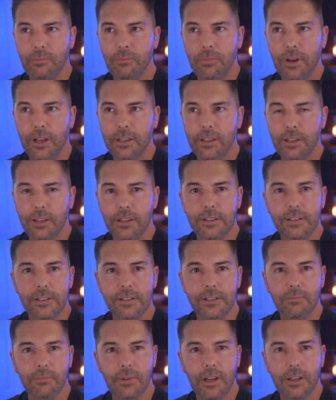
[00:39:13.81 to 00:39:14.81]
But my
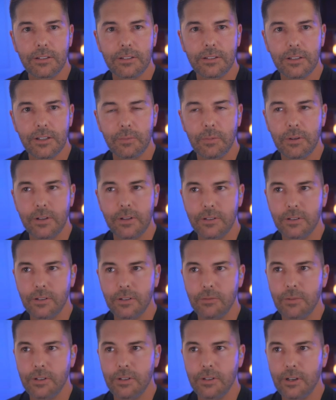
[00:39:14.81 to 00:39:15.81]
kids, my son
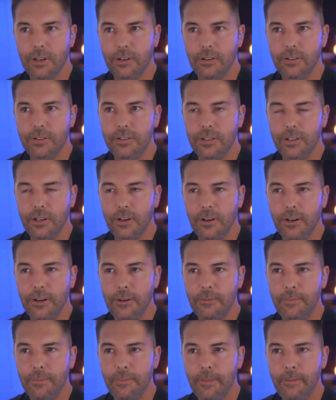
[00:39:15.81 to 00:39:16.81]
Spencer, my daughter
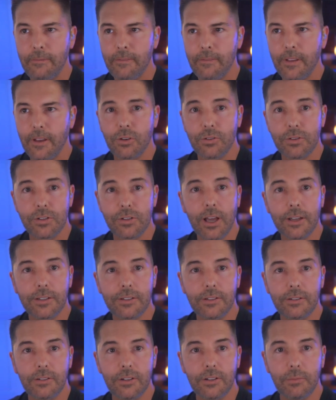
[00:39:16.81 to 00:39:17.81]
Sierra, chose
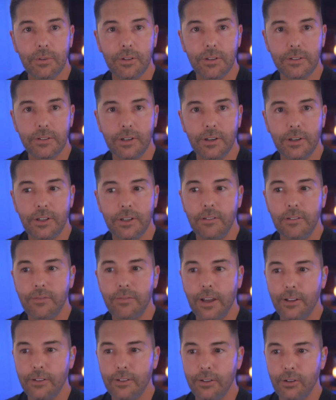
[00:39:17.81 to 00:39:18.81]
not to do the military, and
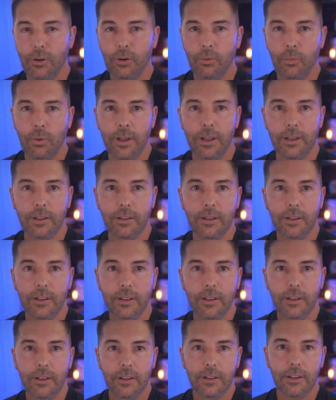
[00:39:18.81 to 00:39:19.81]
they found their way
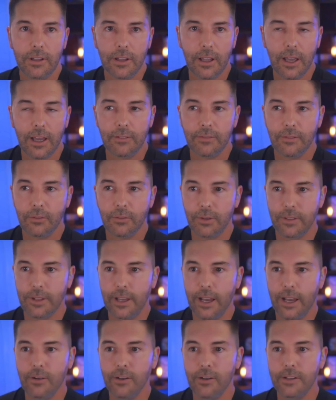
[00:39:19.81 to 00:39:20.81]
in life
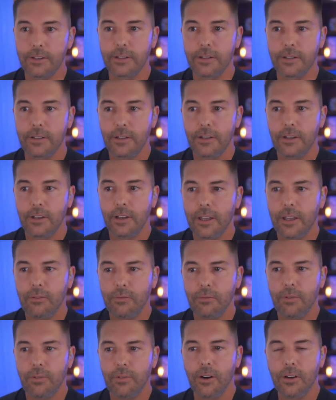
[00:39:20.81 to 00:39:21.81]
without it
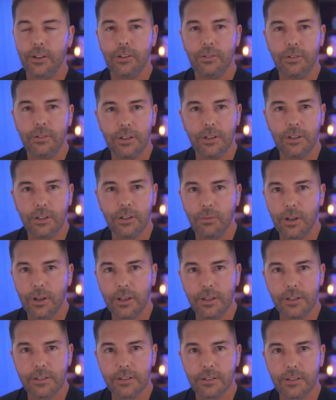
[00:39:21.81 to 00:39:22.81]
in very unique
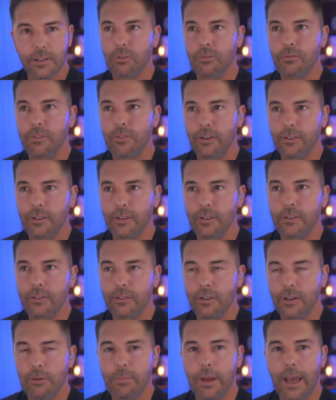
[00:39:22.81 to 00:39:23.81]
ways,
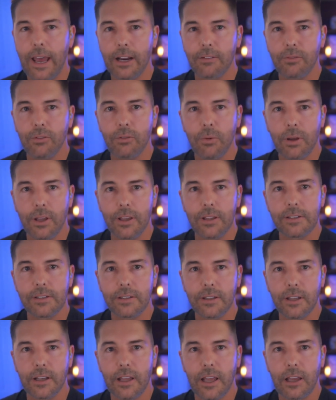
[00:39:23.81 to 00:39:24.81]
profoundly impactful
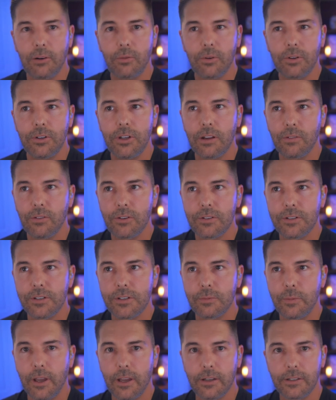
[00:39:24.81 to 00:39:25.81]
ways that I would never
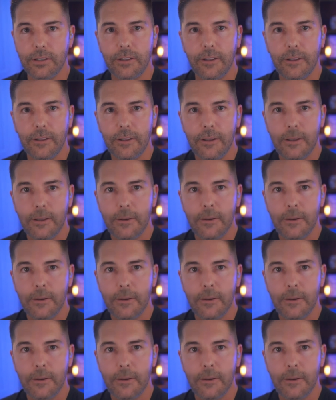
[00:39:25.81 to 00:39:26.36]
suspect.